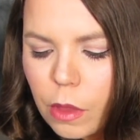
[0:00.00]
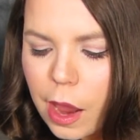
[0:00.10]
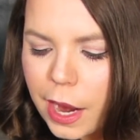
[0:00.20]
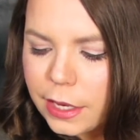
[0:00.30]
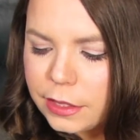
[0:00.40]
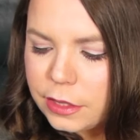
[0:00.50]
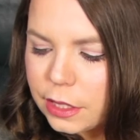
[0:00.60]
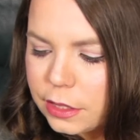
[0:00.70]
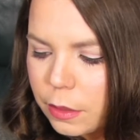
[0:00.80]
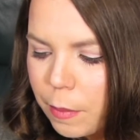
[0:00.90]
And it
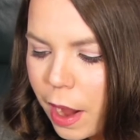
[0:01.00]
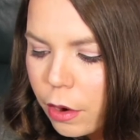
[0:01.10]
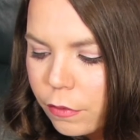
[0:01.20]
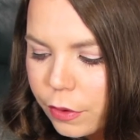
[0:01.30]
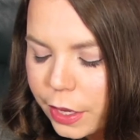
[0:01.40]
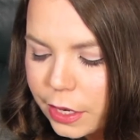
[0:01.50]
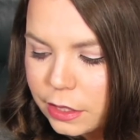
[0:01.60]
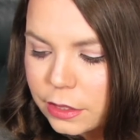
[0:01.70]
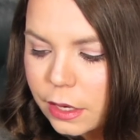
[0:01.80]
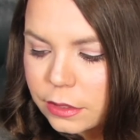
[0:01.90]
says the powerful
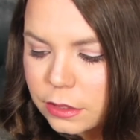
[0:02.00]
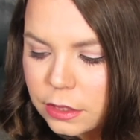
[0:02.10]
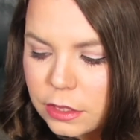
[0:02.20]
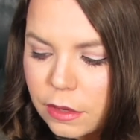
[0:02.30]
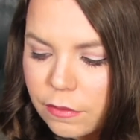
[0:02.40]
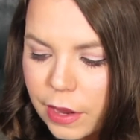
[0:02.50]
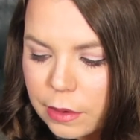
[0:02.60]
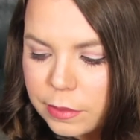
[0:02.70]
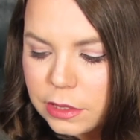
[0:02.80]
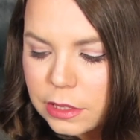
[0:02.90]
antioxidants of
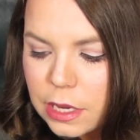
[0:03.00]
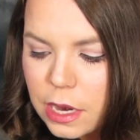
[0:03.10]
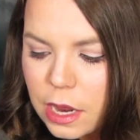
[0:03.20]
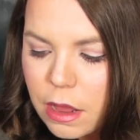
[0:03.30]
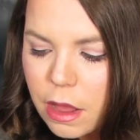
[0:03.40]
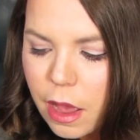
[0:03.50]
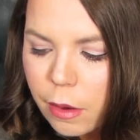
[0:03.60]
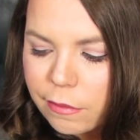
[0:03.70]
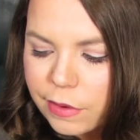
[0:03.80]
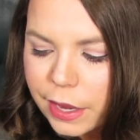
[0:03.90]
vitamin C and E
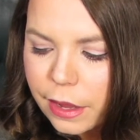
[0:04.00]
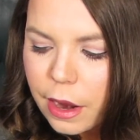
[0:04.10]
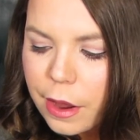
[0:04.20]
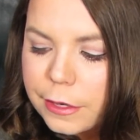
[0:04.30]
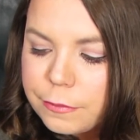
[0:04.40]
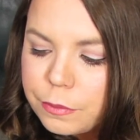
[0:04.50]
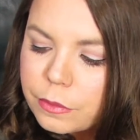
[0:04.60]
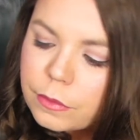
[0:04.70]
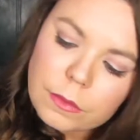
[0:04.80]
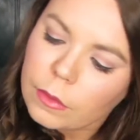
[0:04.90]
help fight
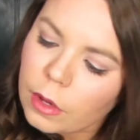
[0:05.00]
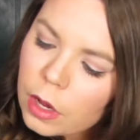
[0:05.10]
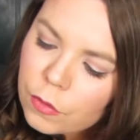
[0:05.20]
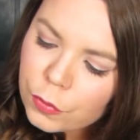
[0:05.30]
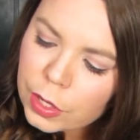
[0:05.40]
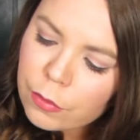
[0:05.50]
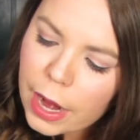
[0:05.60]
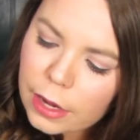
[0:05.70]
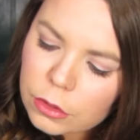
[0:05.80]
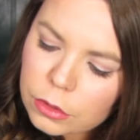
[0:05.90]
free
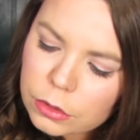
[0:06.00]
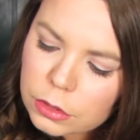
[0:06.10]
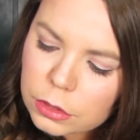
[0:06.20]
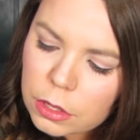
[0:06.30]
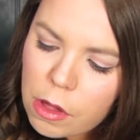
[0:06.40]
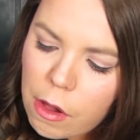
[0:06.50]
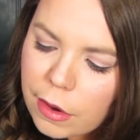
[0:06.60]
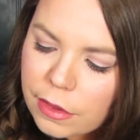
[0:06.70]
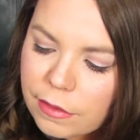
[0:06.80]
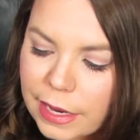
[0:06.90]
radicals.
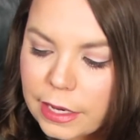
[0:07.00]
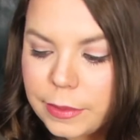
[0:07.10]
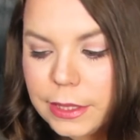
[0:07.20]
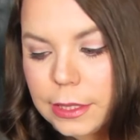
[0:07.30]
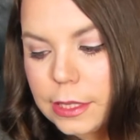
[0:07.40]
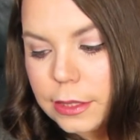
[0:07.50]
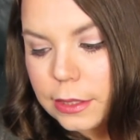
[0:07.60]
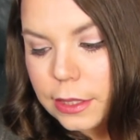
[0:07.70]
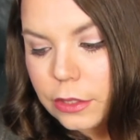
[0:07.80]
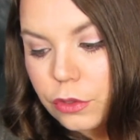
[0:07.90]
The vitamin C is
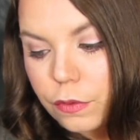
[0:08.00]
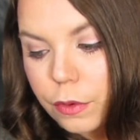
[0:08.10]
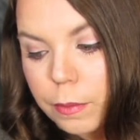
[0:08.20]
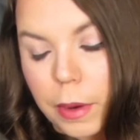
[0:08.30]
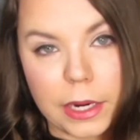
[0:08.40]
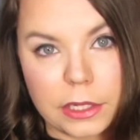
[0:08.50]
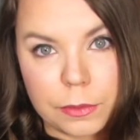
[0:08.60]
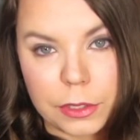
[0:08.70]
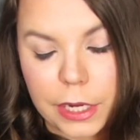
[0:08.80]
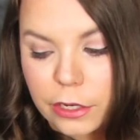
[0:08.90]
essential for body's
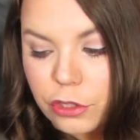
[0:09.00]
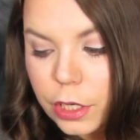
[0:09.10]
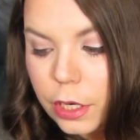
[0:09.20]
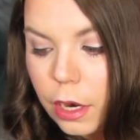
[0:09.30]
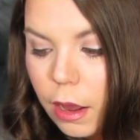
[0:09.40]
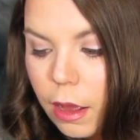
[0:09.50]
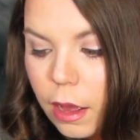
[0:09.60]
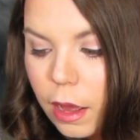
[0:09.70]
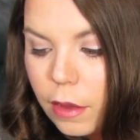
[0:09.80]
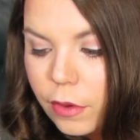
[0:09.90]
protection
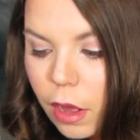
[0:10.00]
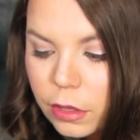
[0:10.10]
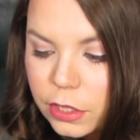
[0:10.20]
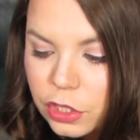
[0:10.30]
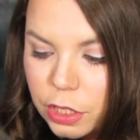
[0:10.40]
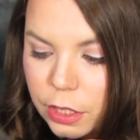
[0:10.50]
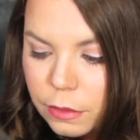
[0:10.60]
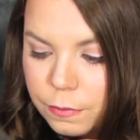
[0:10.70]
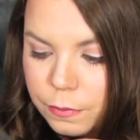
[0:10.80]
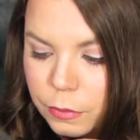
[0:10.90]
of
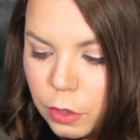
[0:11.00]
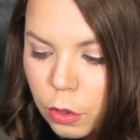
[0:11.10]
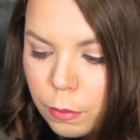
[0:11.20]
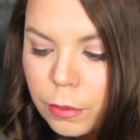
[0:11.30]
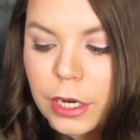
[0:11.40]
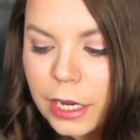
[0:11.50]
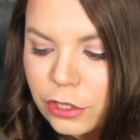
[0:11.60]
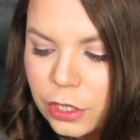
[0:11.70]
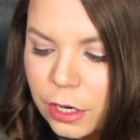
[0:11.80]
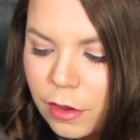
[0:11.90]
collagen or
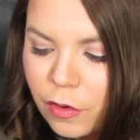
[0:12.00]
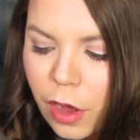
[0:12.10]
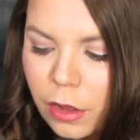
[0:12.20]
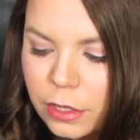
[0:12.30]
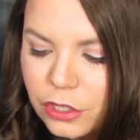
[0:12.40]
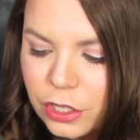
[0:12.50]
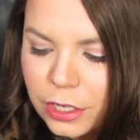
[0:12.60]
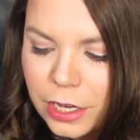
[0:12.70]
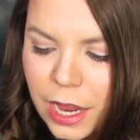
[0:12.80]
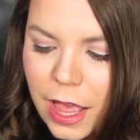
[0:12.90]
production of
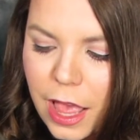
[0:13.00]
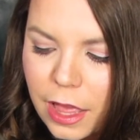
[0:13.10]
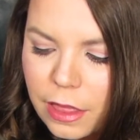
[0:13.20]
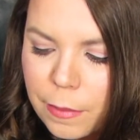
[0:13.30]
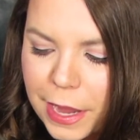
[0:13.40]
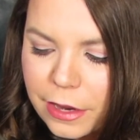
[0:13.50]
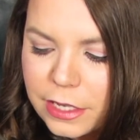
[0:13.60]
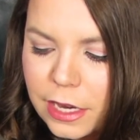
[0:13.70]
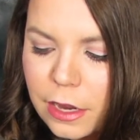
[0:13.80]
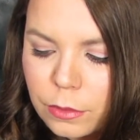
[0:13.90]
collagen and the
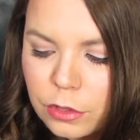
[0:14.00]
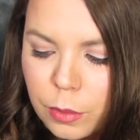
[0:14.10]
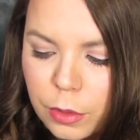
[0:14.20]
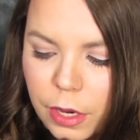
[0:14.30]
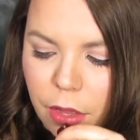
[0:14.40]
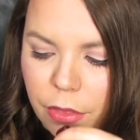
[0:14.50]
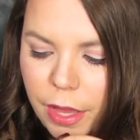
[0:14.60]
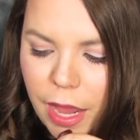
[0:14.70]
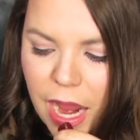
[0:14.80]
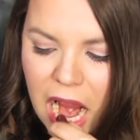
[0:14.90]
biotin helps support
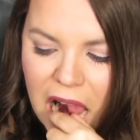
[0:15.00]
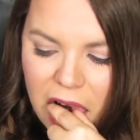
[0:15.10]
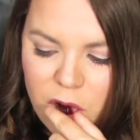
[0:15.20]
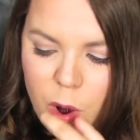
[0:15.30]
healthy hair,